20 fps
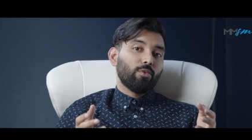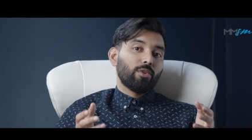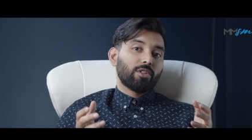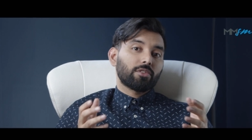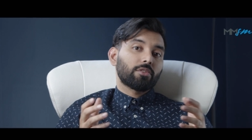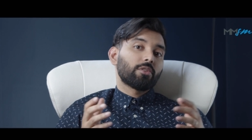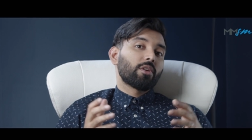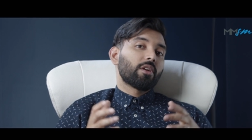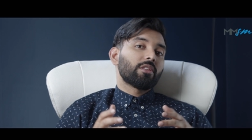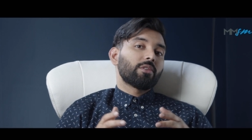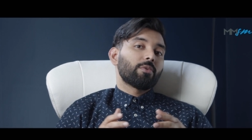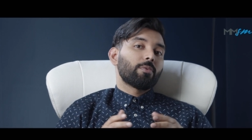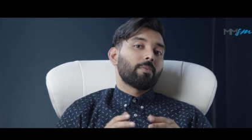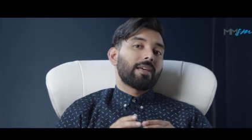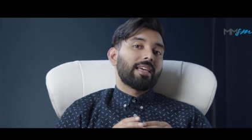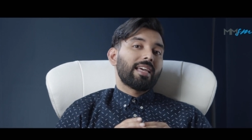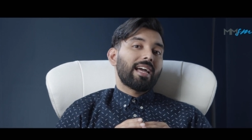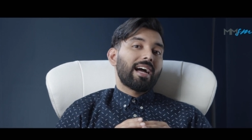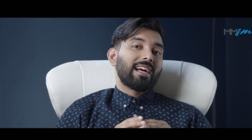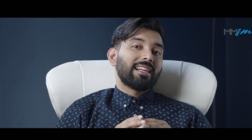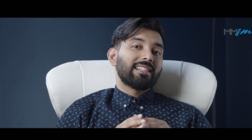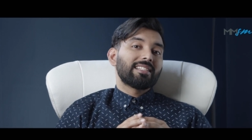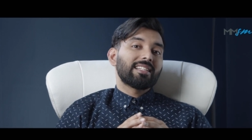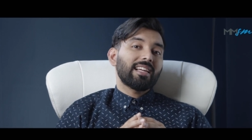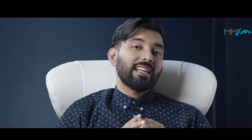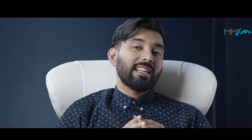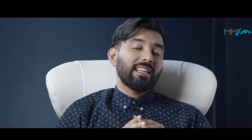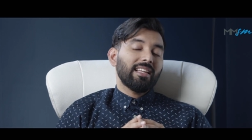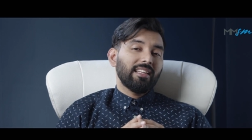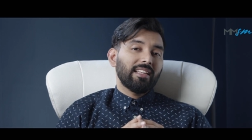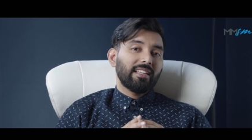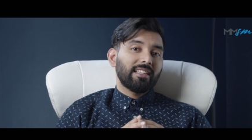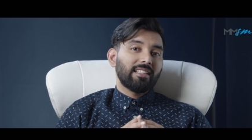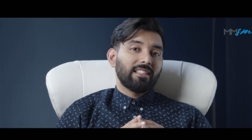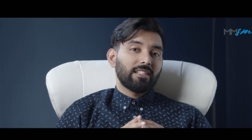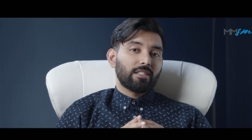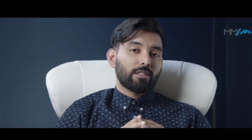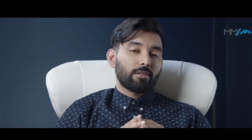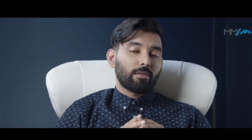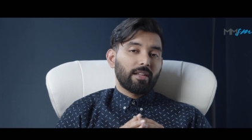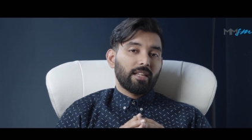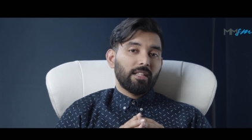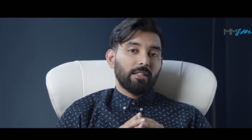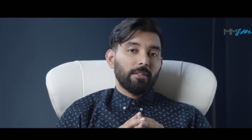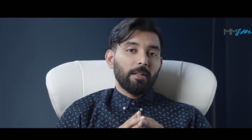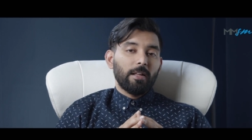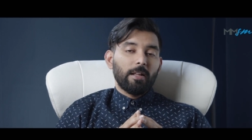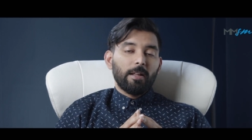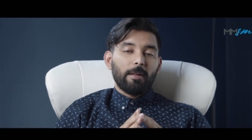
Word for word: was not the way Isaiah led Israel.